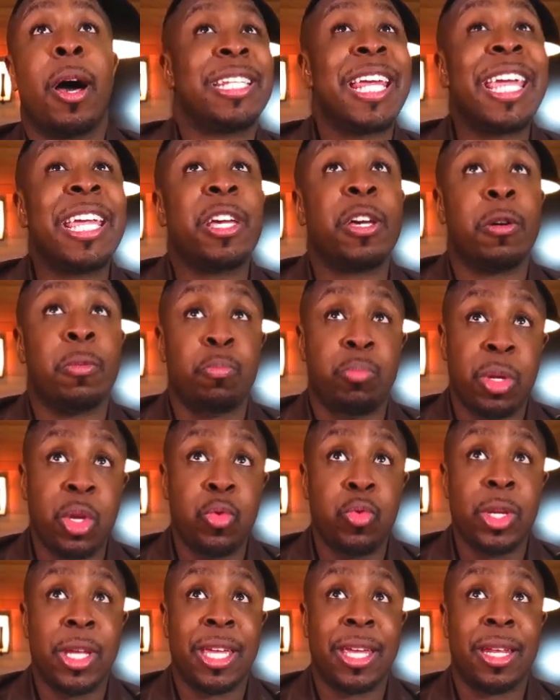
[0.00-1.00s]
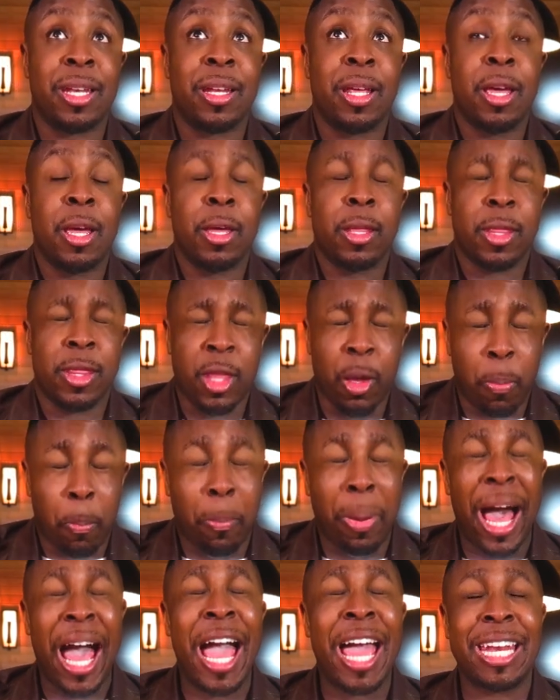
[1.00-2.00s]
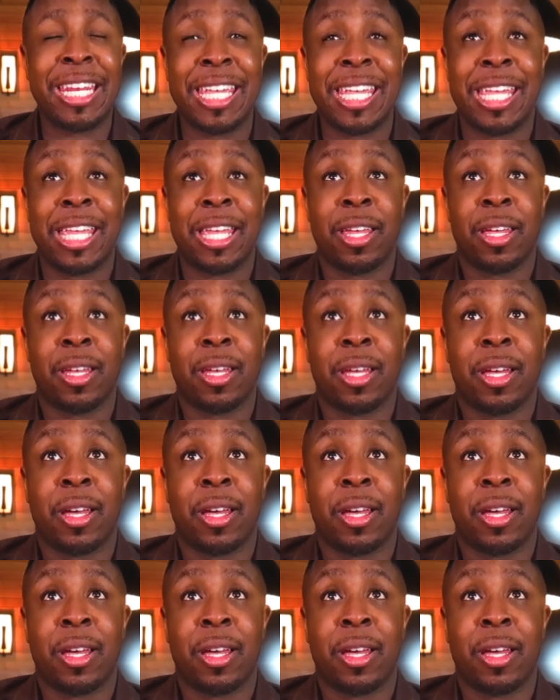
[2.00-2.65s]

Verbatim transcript: take communion, the body